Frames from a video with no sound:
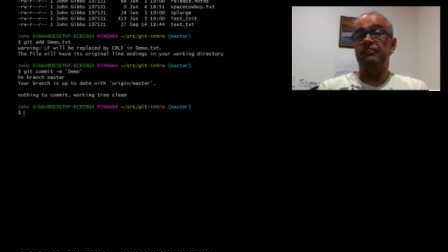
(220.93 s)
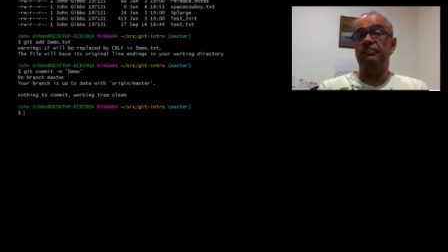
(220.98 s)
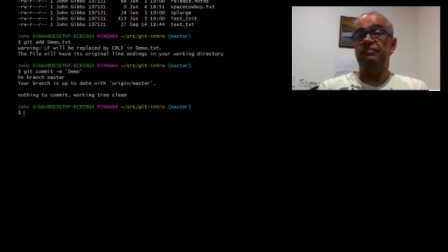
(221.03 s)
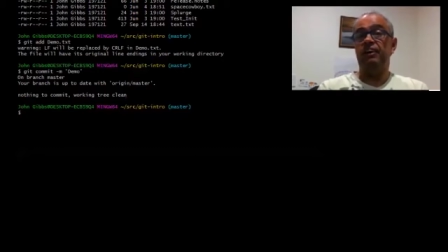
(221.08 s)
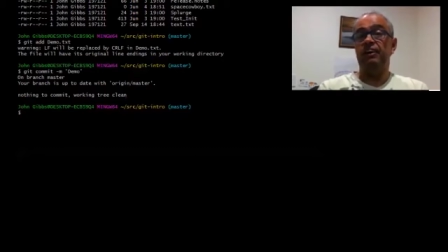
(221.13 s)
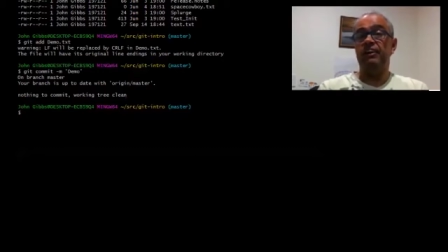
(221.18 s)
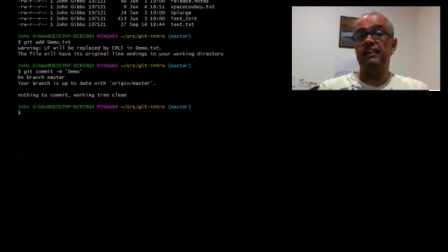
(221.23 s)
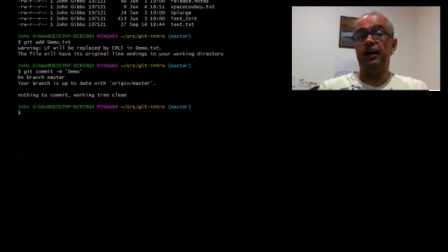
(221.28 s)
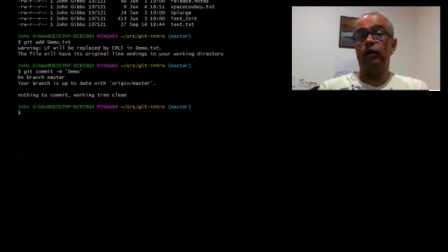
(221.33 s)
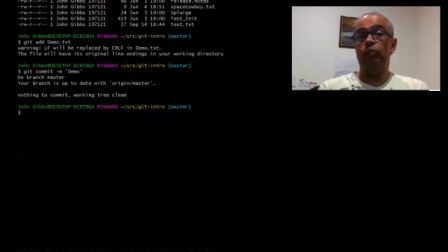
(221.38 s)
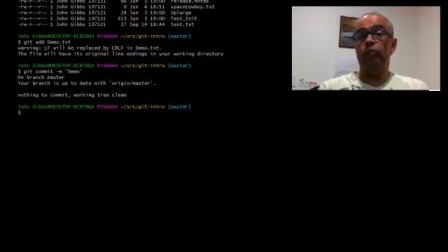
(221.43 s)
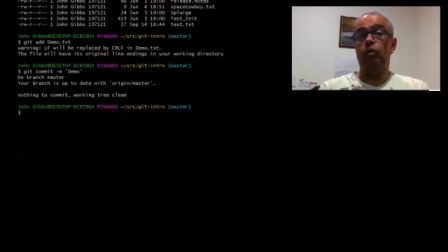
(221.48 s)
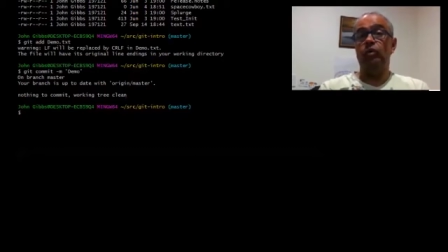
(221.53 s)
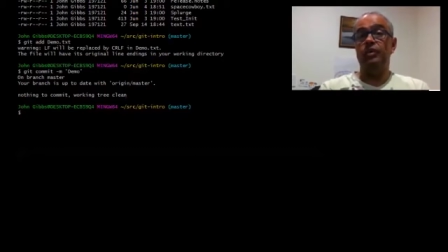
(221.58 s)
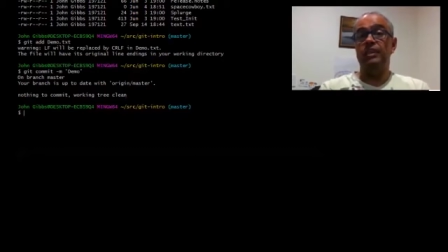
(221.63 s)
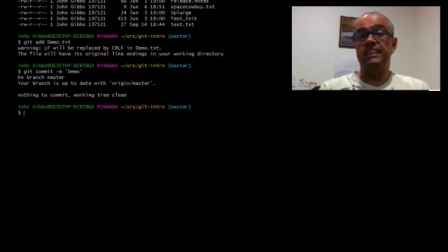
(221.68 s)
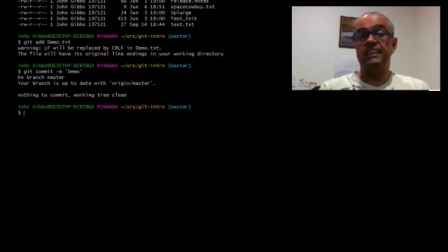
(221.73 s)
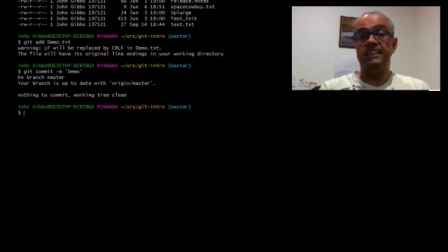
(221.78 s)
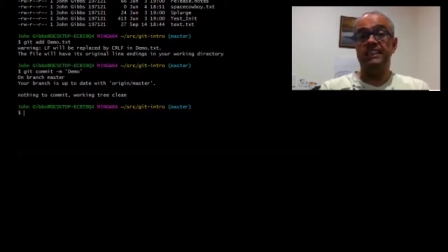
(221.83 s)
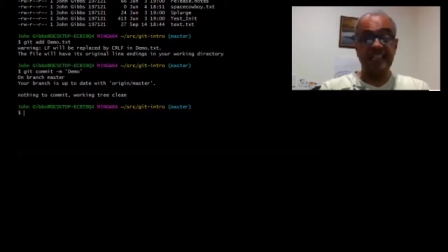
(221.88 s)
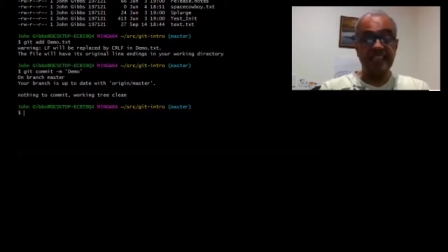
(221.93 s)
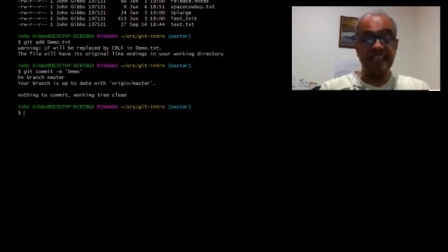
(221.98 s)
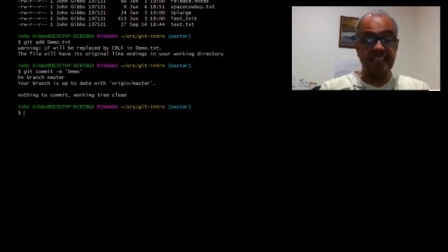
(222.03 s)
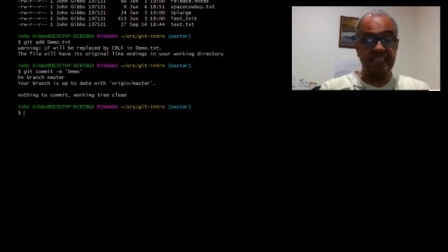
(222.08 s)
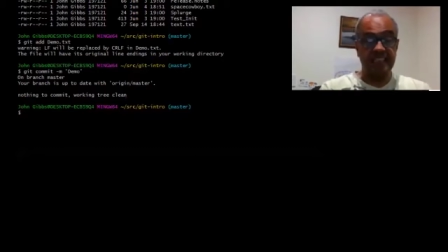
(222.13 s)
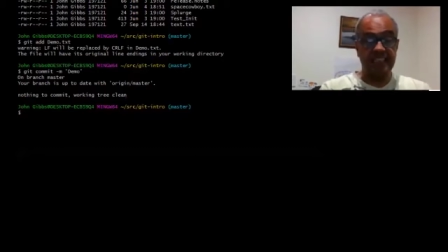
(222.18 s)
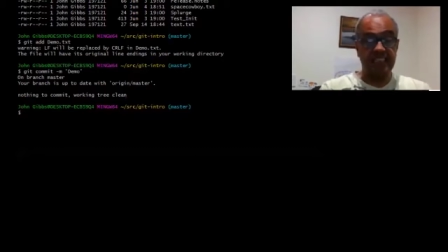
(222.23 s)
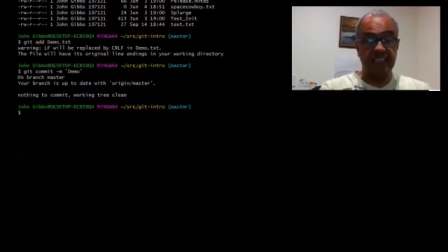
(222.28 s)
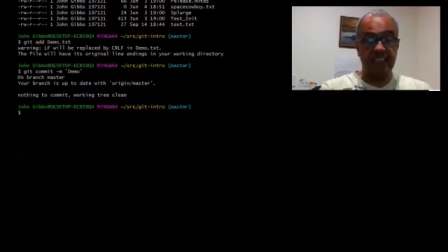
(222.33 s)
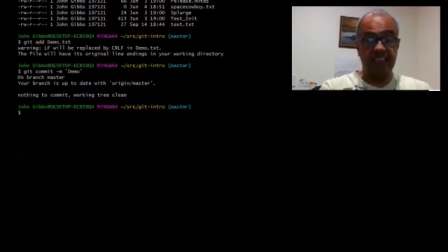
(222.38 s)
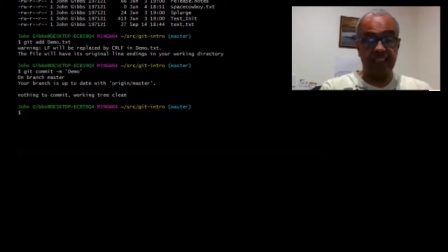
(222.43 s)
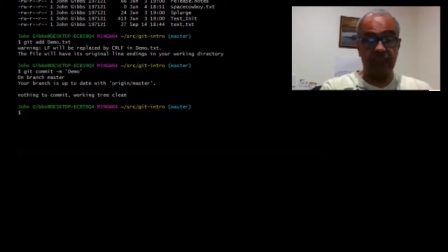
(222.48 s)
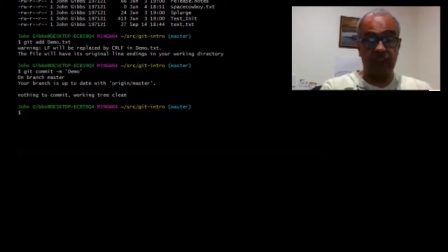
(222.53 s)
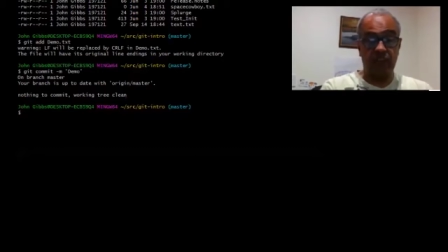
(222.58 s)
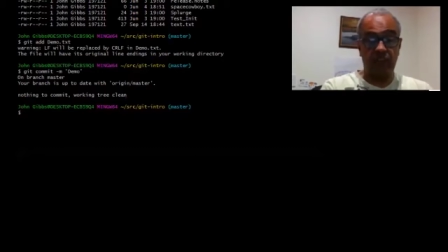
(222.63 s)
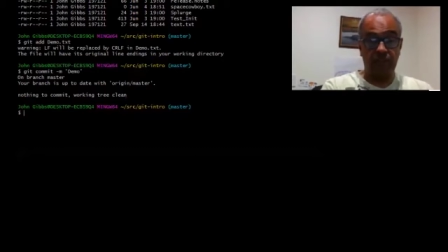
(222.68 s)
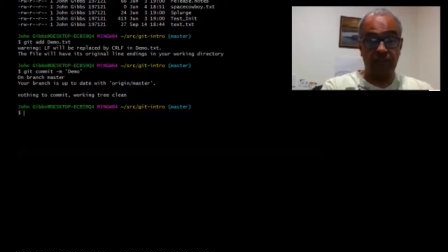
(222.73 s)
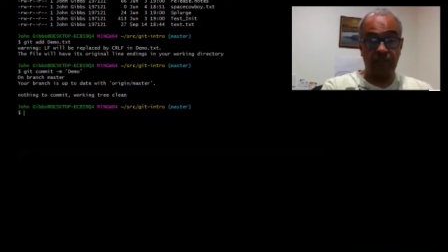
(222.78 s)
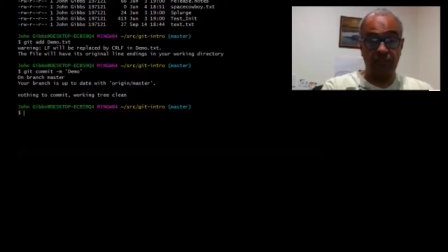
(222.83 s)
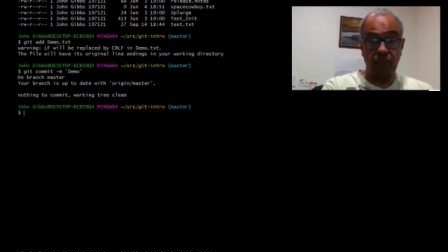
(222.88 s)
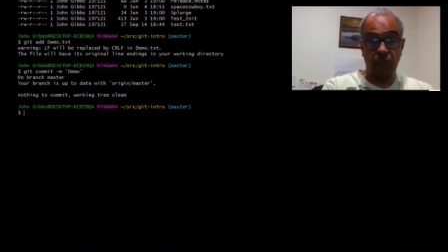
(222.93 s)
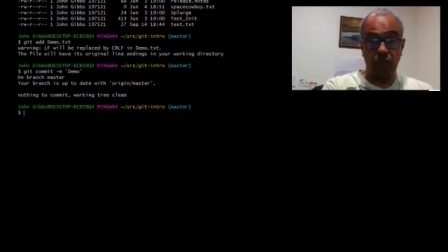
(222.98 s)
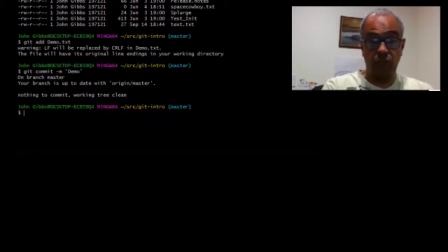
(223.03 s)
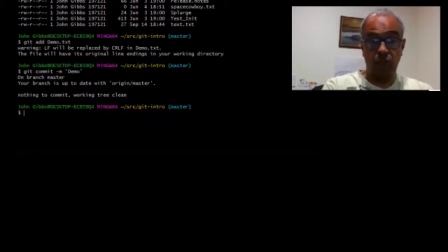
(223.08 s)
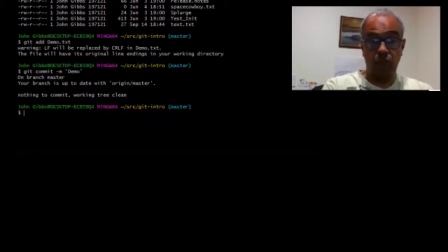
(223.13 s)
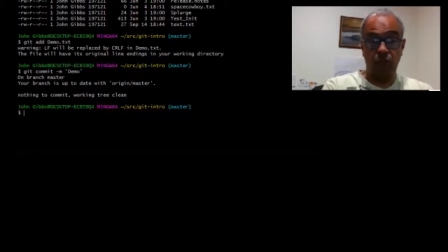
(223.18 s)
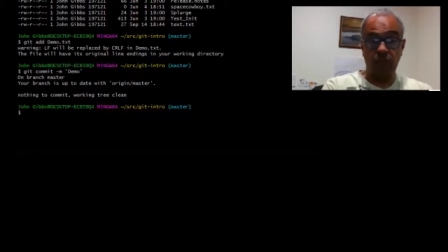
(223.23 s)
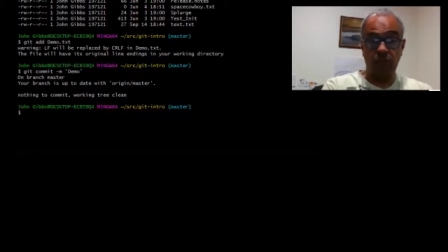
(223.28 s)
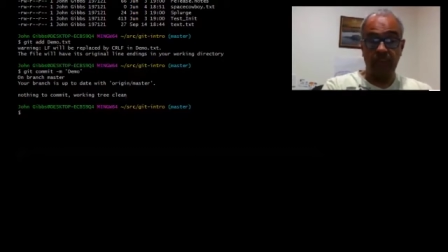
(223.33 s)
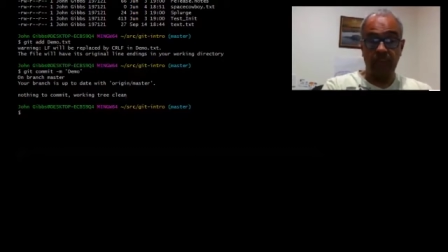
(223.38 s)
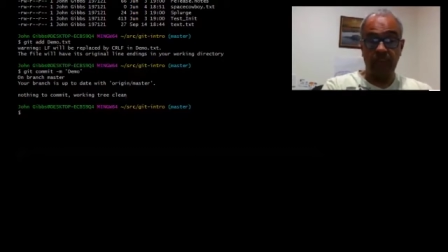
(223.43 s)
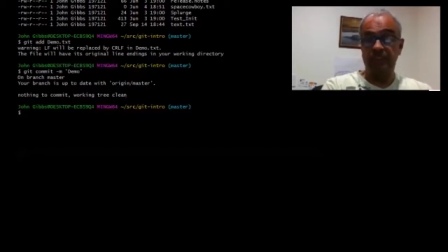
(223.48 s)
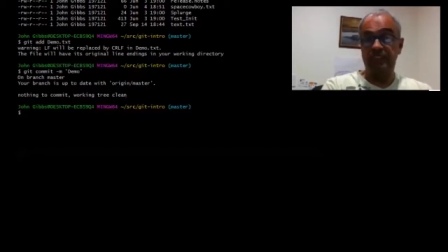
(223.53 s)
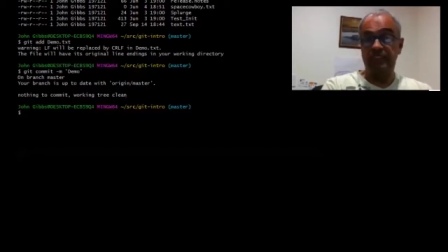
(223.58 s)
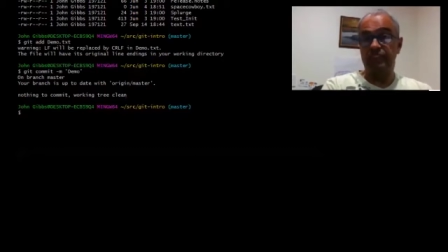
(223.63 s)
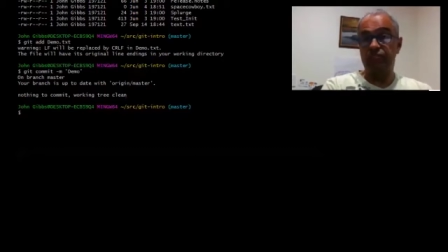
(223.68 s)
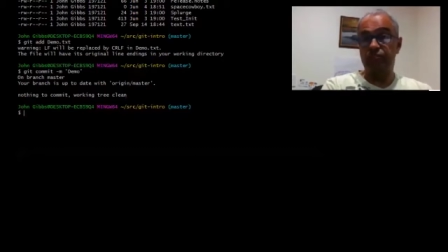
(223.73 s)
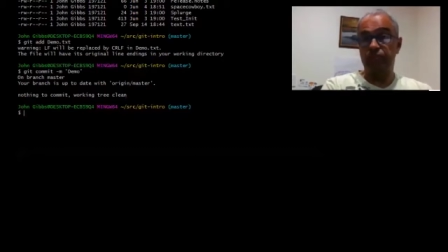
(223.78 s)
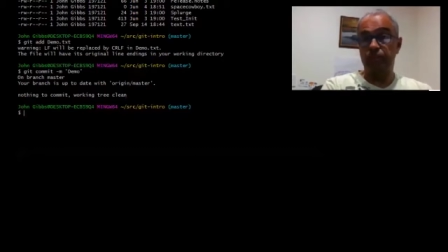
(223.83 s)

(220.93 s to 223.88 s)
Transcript: find out what the status is of your Git